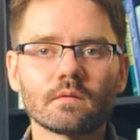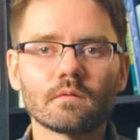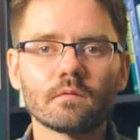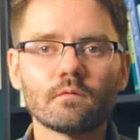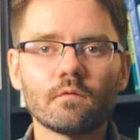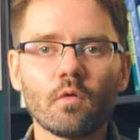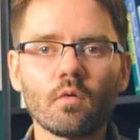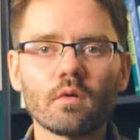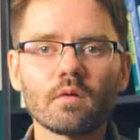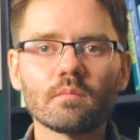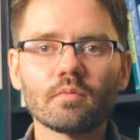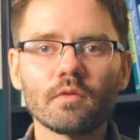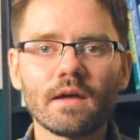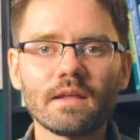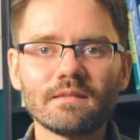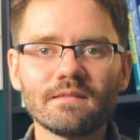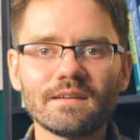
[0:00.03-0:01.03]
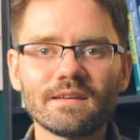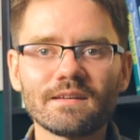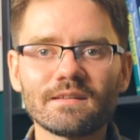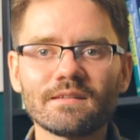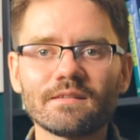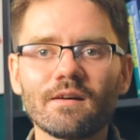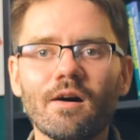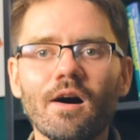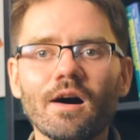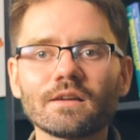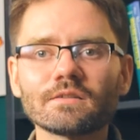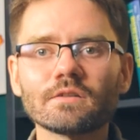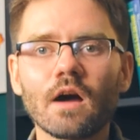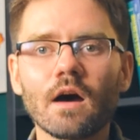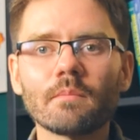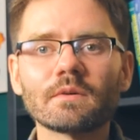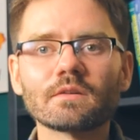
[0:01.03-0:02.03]
4 blended
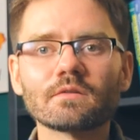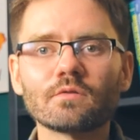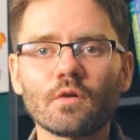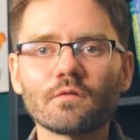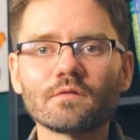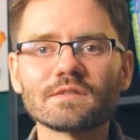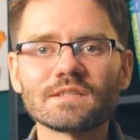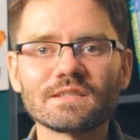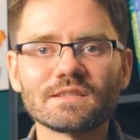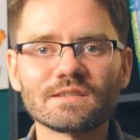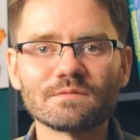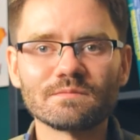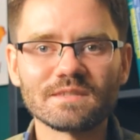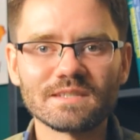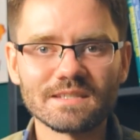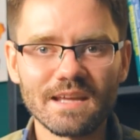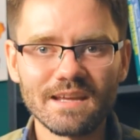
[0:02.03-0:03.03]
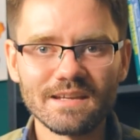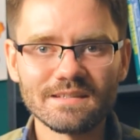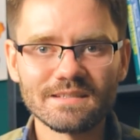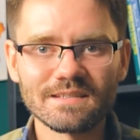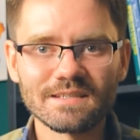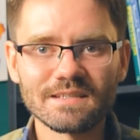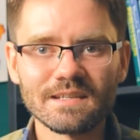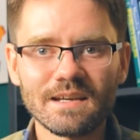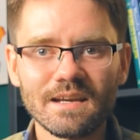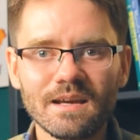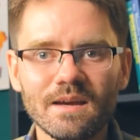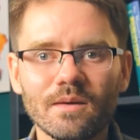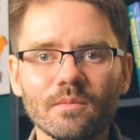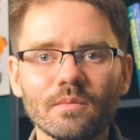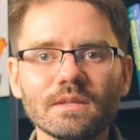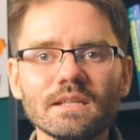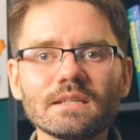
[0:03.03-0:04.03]
autonomic nervous system states
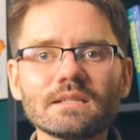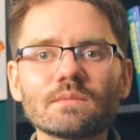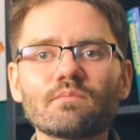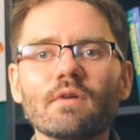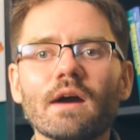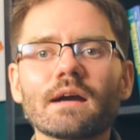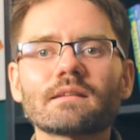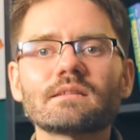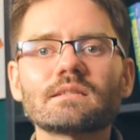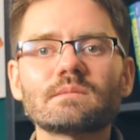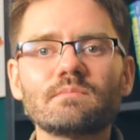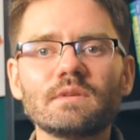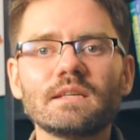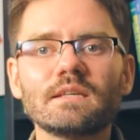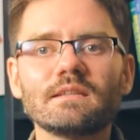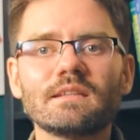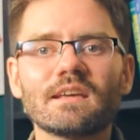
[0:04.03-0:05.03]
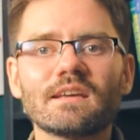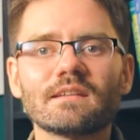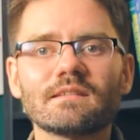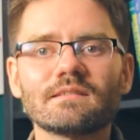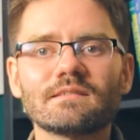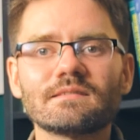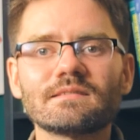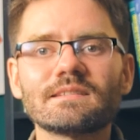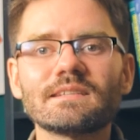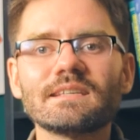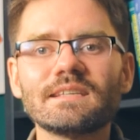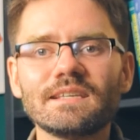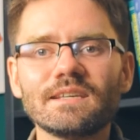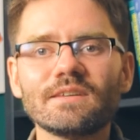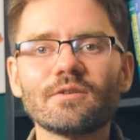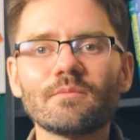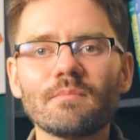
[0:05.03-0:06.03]
we need to practice being in to
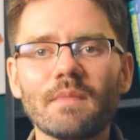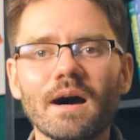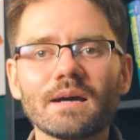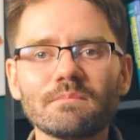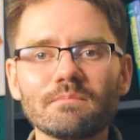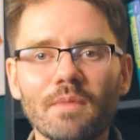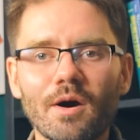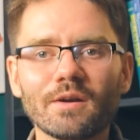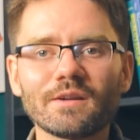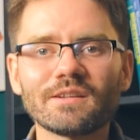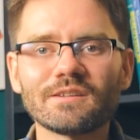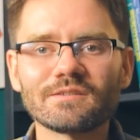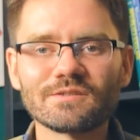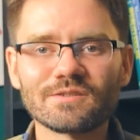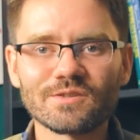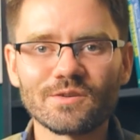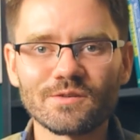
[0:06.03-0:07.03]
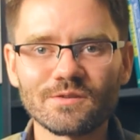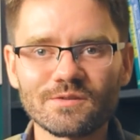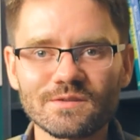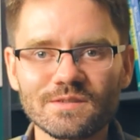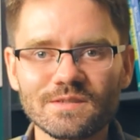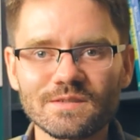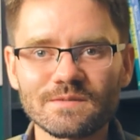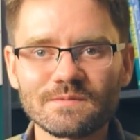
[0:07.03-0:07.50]
heal mind-body concerns.